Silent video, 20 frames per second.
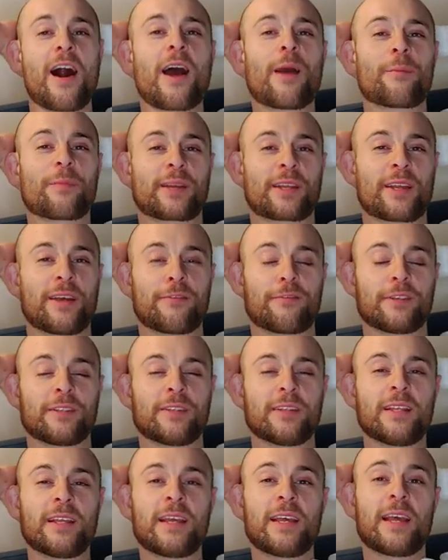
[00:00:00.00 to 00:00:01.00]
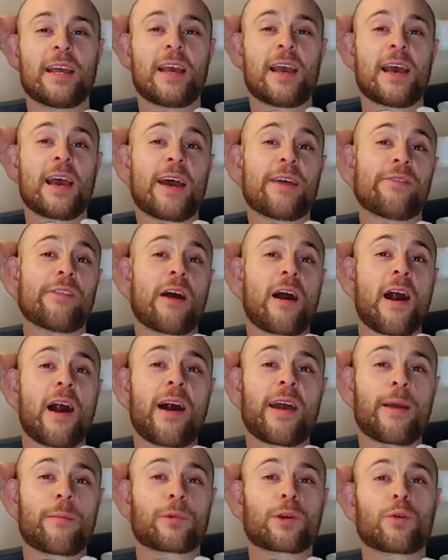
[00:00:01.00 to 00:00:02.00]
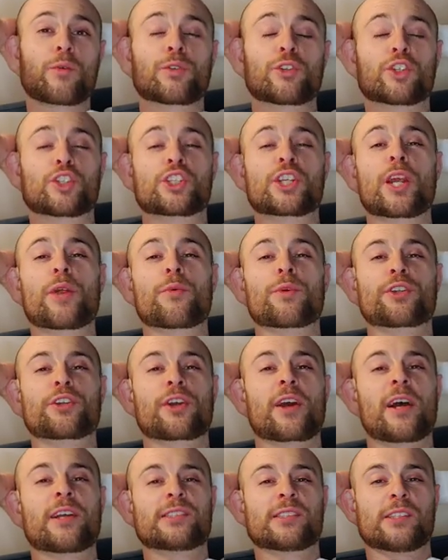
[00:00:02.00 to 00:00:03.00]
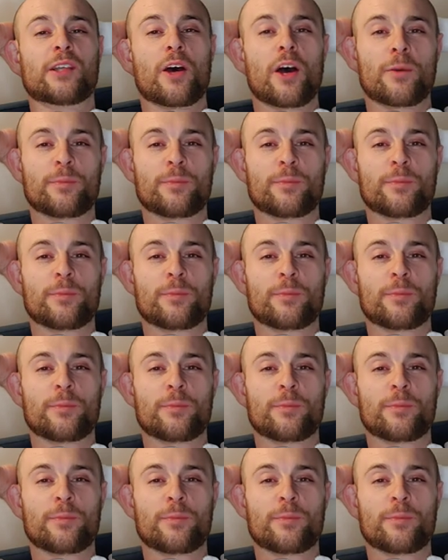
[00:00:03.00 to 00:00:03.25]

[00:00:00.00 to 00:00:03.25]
I'm Kevin, and I am going to share with you guys an